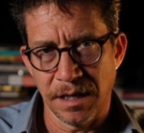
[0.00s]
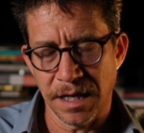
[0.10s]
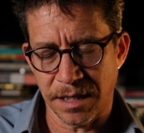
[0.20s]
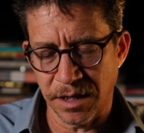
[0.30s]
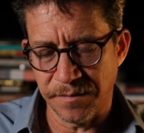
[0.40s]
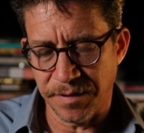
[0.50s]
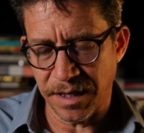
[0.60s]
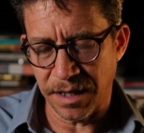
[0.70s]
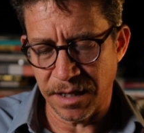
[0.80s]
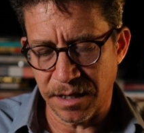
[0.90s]
It could
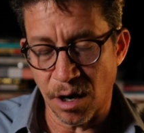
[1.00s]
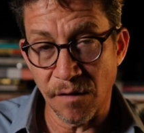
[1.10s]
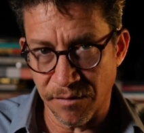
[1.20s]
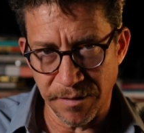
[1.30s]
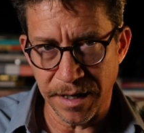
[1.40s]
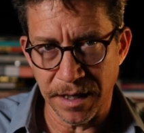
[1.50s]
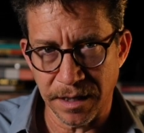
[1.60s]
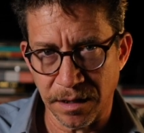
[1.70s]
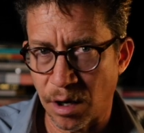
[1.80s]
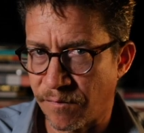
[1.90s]
be
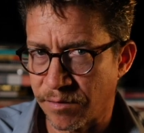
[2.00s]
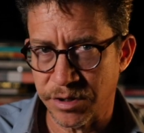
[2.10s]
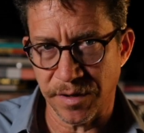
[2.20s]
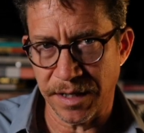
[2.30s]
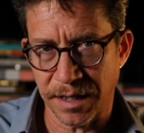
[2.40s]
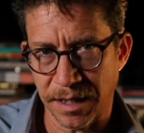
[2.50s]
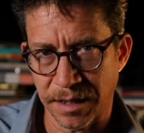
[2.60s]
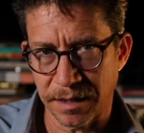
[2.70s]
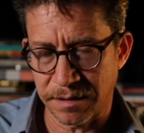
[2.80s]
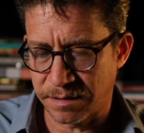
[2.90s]
overeating,
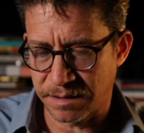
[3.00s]
overdrinking,